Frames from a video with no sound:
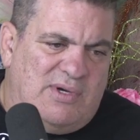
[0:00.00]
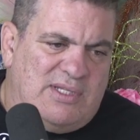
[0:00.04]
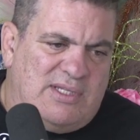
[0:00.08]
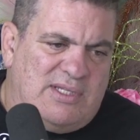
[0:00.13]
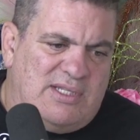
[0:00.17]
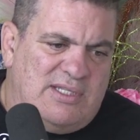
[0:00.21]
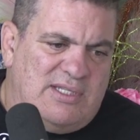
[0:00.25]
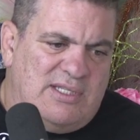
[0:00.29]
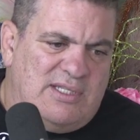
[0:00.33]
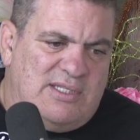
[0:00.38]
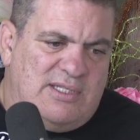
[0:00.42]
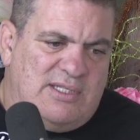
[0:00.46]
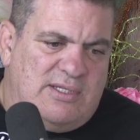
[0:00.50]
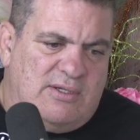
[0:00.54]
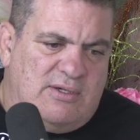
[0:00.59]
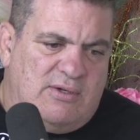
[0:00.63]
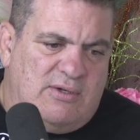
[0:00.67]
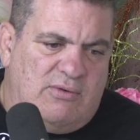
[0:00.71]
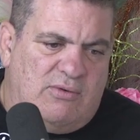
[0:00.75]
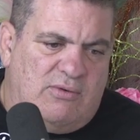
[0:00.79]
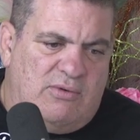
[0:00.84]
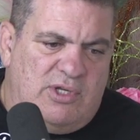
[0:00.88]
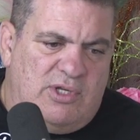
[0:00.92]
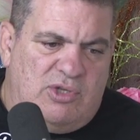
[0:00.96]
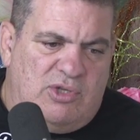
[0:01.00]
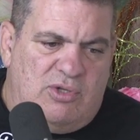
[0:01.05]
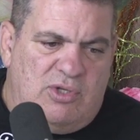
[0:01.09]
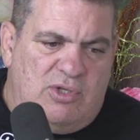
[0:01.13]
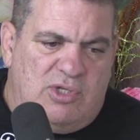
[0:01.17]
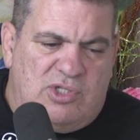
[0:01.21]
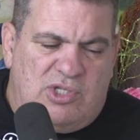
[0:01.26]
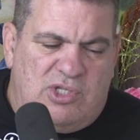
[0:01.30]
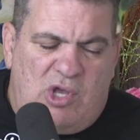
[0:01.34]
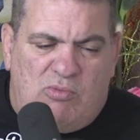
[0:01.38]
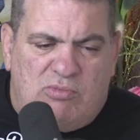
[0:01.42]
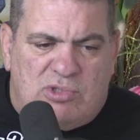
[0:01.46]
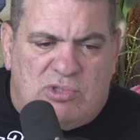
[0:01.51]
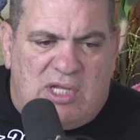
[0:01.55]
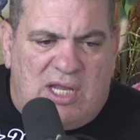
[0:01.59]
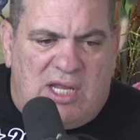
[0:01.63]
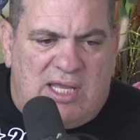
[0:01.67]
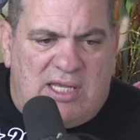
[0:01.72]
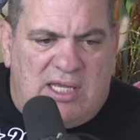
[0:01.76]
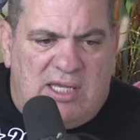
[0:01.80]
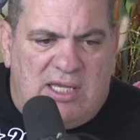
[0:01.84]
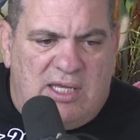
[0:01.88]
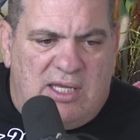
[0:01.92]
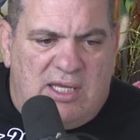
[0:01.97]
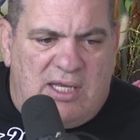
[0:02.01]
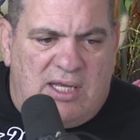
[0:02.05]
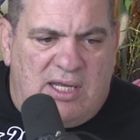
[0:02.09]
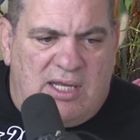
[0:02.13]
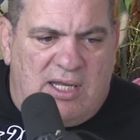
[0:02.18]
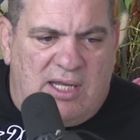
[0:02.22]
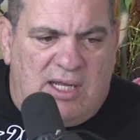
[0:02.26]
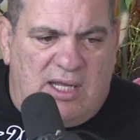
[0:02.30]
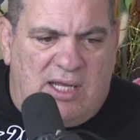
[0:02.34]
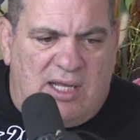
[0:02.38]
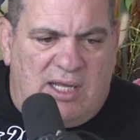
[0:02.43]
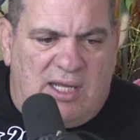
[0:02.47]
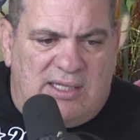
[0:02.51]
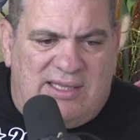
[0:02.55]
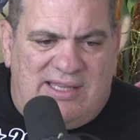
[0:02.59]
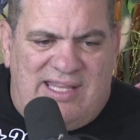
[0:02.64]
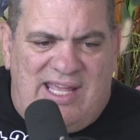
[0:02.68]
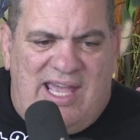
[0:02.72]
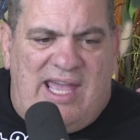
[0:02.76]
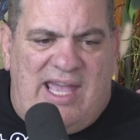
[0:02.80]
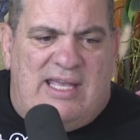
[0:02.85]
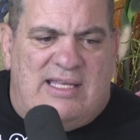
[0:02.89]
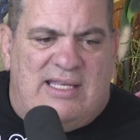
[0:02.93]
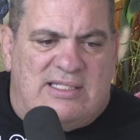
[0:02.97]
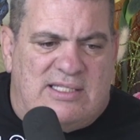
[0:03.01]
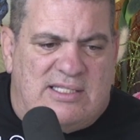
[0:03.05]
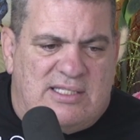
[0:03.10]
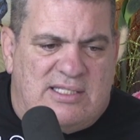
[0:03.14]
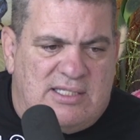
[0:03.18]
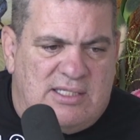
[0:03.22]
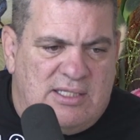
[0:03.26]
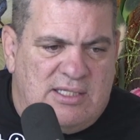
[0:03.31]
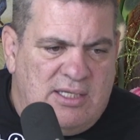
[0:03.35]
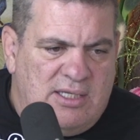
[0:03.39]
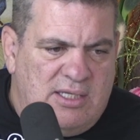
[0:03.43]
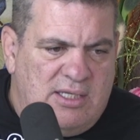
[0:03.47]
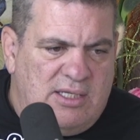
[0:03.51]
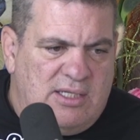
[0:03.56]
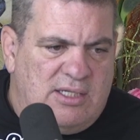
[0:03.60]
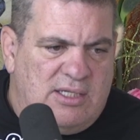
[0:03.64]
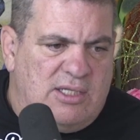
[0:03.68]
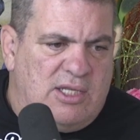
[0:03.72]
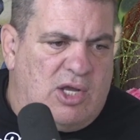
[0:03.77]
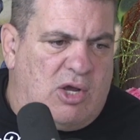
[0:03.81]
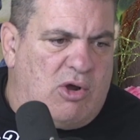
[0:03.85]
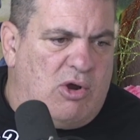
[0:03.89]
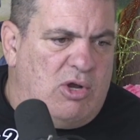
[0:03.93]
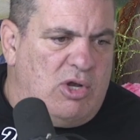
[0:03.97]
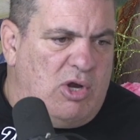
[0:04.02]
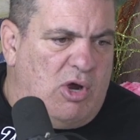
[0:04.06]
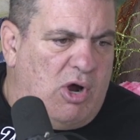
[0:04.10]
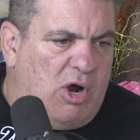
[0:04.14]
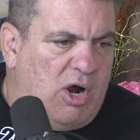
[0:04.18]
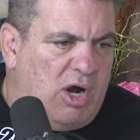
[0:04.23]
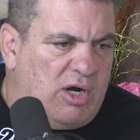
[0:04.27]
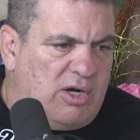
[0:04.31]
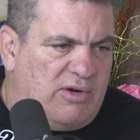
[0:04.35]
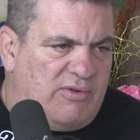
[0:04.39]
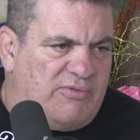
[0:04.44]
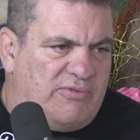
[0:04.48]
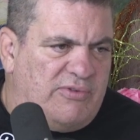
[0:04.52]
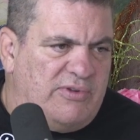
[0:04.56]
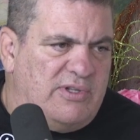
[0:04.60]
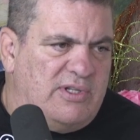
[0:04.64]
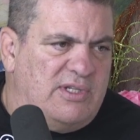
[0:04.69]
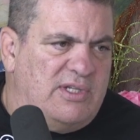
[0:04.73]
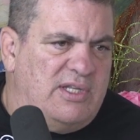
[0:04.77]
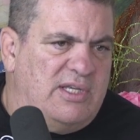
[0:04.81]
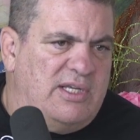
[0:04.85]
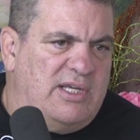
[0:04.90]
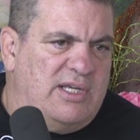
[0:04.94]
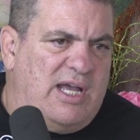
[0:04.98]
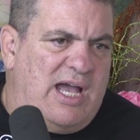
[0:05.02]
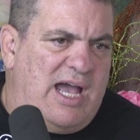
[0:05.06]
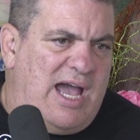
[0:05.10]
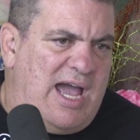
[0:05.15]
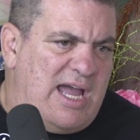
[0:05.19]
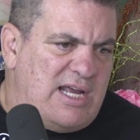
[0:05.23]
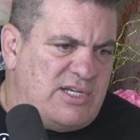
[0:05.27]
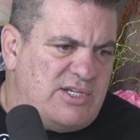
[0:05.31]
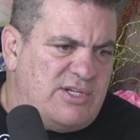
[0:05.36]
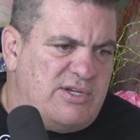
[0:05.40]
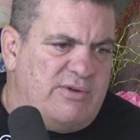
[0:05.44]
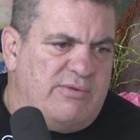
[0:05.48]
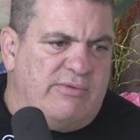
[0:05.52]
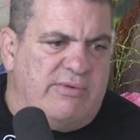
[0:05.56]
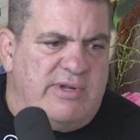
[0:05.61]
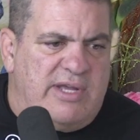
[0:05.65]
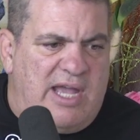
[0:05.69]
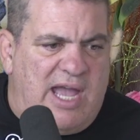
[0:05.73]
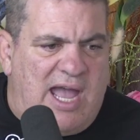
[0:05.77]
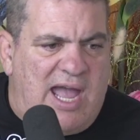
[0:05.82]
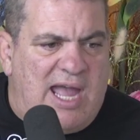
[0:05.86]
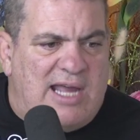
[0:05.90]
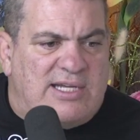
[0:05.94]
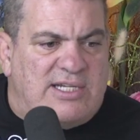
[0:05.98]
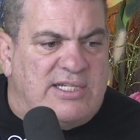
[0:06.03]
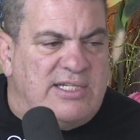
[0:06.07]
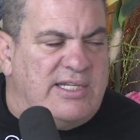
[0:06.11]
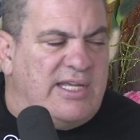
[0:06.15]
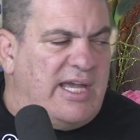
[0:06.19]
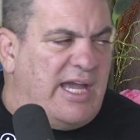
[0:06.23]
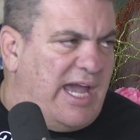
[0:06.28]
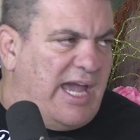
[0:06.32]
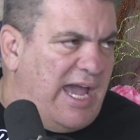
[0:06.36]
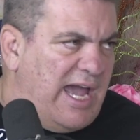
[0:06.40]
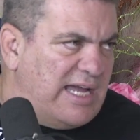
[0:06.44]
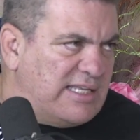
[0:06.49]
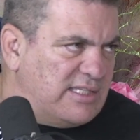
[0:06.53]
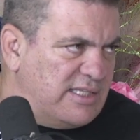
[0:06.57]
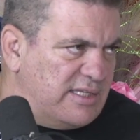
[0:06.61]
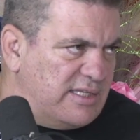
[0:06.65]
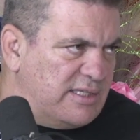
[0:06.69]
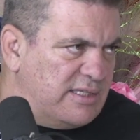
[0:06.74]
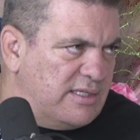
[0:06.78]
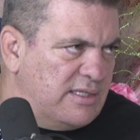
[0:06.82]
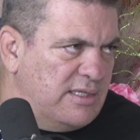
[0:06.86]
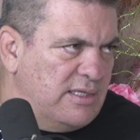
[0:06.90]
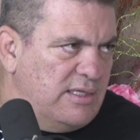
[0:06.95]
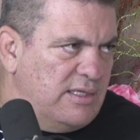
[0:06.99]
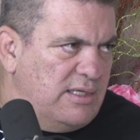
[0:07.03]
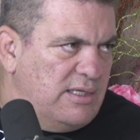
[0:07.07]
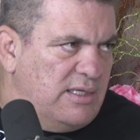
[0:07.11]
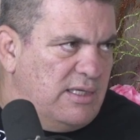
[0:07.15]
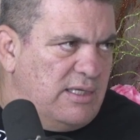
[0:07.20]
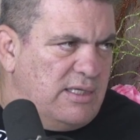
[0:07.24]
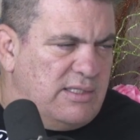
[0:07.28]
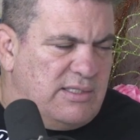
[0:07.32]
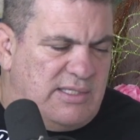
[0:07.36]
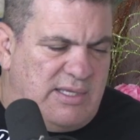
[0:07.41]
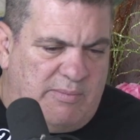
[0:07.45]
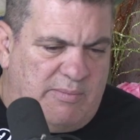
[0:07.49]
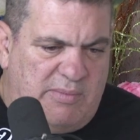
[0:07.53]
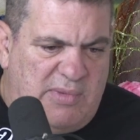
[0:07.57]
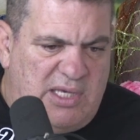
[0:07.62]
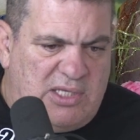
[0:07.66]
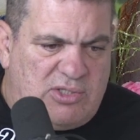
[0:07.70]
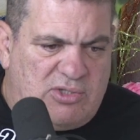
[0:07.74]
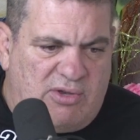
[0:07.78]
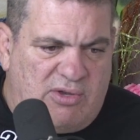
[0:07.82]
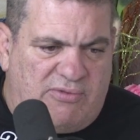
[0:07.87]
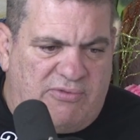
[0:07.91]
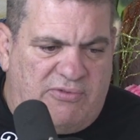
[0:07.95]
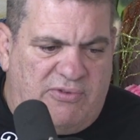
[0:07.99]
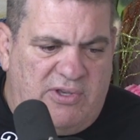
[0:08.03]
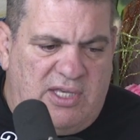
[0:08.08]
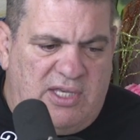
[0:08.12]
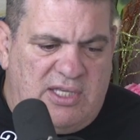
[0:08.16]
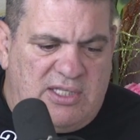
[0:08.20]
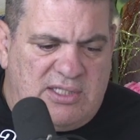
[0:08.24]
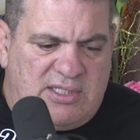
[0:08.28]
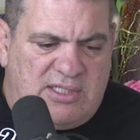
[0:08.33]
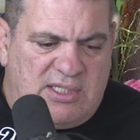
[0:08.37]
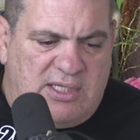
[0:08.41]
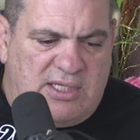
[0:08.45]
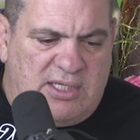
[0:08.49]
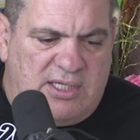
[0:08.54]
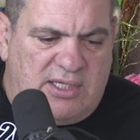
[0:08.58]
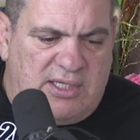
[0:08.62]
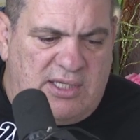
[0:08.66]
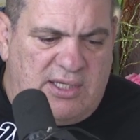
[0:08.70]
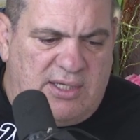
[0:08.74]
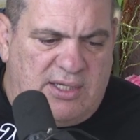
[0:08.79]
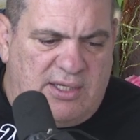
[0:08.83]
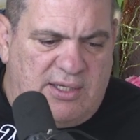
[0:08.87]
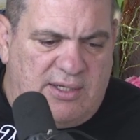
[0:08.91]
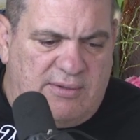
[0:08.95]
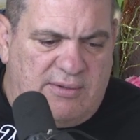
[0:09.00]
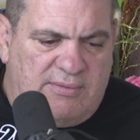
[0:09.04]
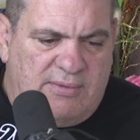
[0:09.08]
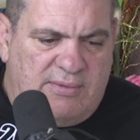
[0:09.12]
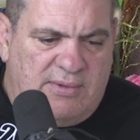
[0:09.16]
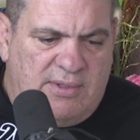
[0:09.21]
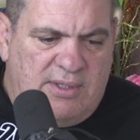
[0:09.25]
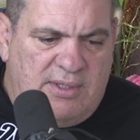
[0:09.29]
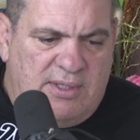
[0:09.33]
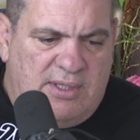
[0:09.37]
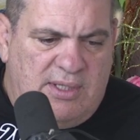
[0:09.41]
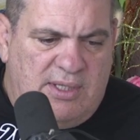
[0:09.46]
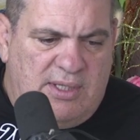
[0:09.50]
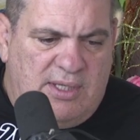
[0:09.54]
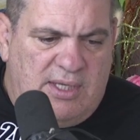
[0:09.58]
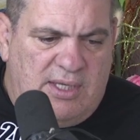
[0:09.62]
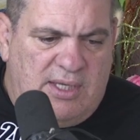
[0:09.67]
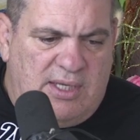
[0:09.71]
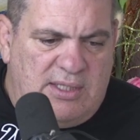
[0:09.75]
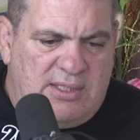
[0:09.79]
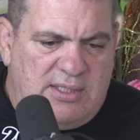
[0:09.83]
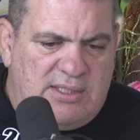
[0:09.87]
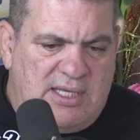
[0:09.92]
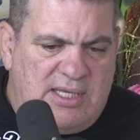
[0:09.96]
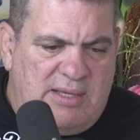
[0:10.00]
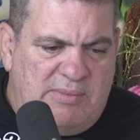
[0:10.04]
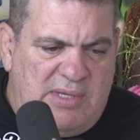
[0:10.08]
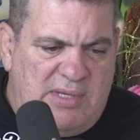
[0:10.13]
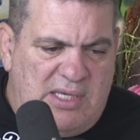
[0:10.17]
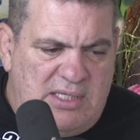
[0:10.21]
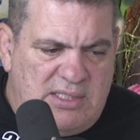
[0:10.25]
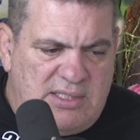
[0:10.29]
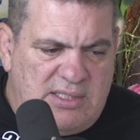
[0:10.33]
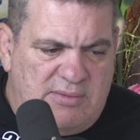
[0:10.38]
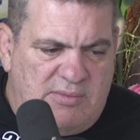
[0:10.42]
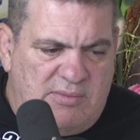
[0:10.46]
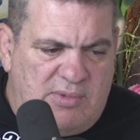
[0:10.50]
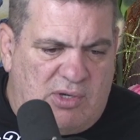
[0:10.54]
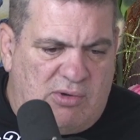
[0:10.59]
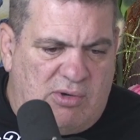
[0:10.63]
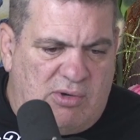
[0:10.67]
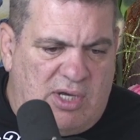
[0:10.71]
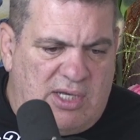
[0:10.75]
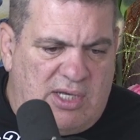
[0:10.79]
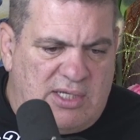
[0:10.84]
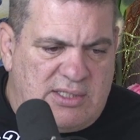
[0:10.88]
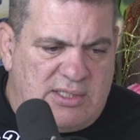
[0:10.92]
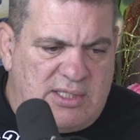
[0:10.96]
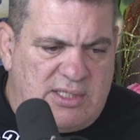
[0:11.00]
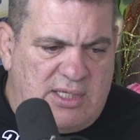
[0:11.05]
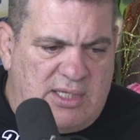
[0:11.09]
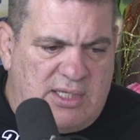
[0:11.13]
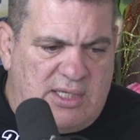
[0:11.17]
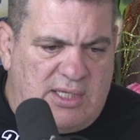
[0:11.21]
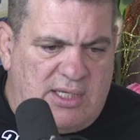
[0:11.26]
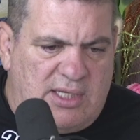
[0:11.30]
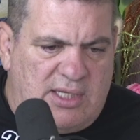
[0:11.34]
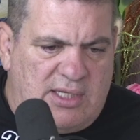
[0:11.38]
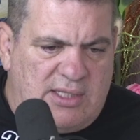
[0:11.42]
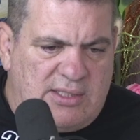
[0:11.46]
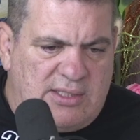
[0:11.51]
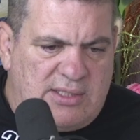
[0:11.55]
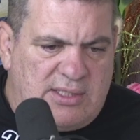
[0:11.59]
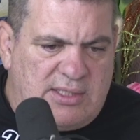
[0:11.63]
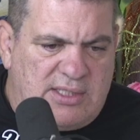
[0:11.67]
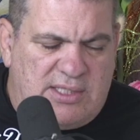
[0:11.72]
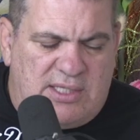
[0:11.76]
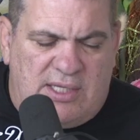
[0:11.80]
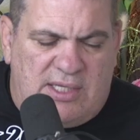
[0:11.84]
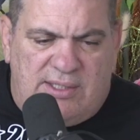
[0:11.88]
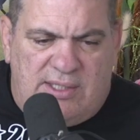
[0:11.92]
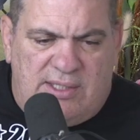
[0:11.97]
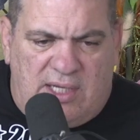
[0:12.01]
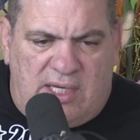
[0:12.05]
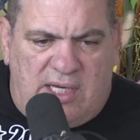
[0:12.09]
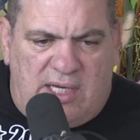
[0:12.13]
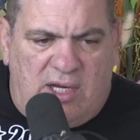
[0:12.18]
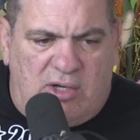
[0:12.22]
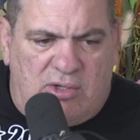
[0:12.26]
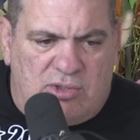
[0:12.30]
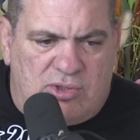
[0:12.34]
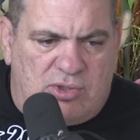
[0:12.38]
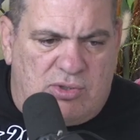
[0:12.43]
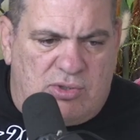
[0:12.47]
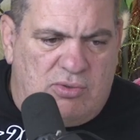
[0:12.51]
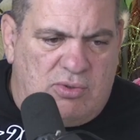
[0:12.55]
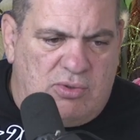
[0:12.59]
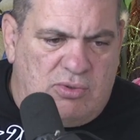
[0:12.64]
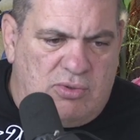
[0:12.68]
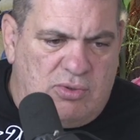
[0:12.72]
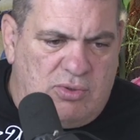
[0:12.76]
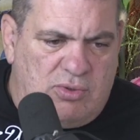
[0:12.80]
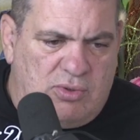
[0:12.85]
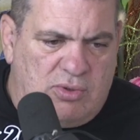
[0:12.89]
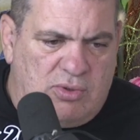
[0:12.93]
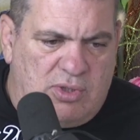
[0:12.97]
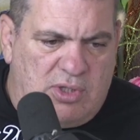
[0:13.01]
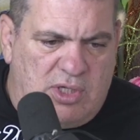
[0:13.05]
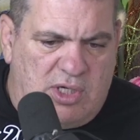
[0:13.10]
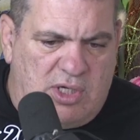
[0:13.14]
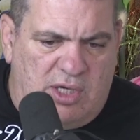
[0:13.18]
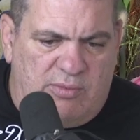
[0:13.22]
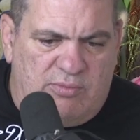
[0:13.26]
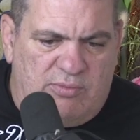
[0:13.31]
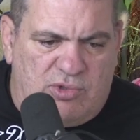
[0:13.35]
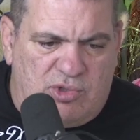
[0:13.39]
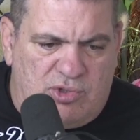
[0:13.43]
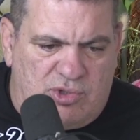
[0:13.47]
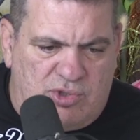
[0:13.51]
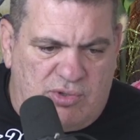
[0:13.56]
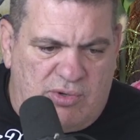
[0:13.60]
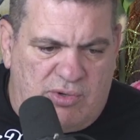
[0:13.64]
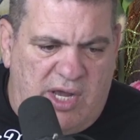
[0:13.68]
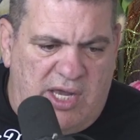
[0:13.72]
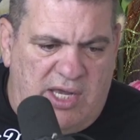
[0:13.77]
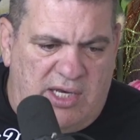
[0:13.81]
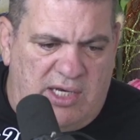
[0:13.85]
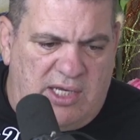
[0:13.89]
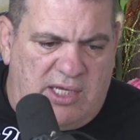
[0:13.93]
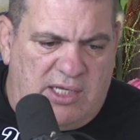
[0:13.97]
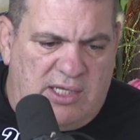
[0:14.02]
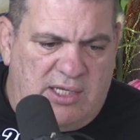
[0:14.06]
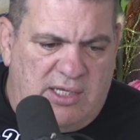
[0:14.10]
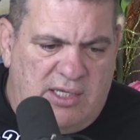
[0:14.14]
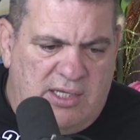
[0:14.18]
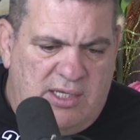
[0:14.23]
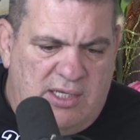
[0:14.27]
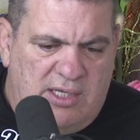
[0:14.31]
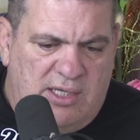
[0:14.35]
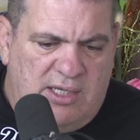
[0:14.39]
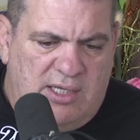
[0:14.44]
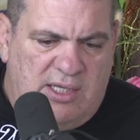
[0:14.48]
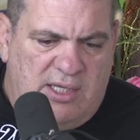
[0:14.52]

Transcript: But it's almost like a dance. The choreography, the action, reaction, the acting. It's a mix of things. It's amazing because some of the girls who come to training,